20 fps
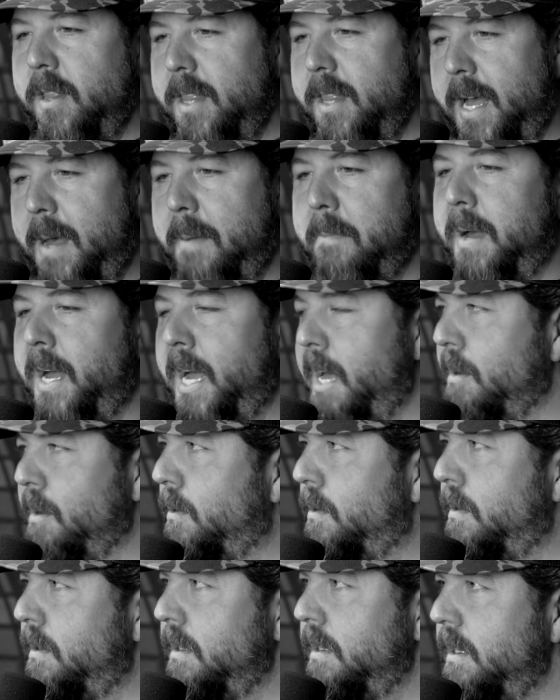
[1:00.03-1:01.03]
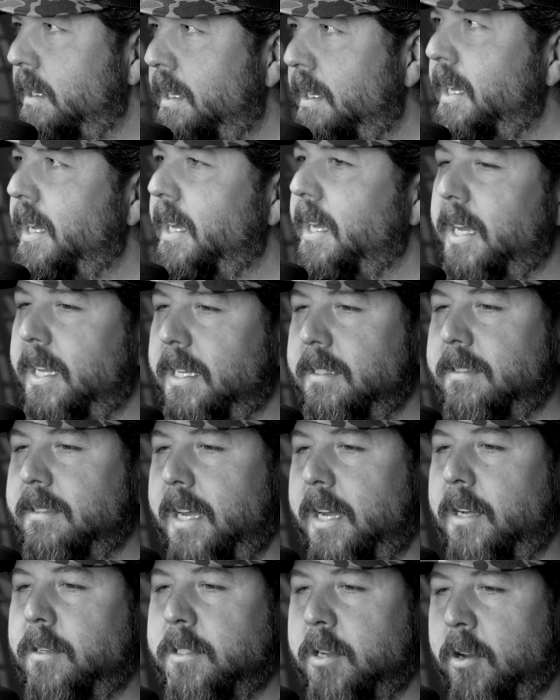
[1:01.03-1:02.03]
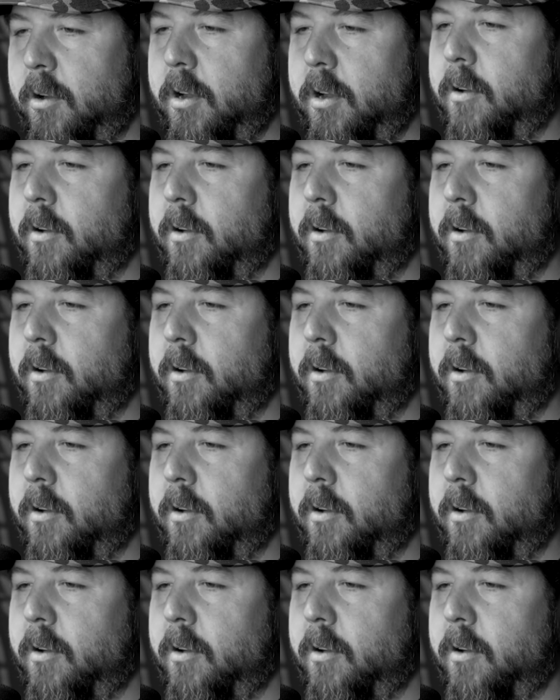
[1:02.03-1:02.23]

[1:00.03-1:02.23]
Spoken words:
that battle and is now turning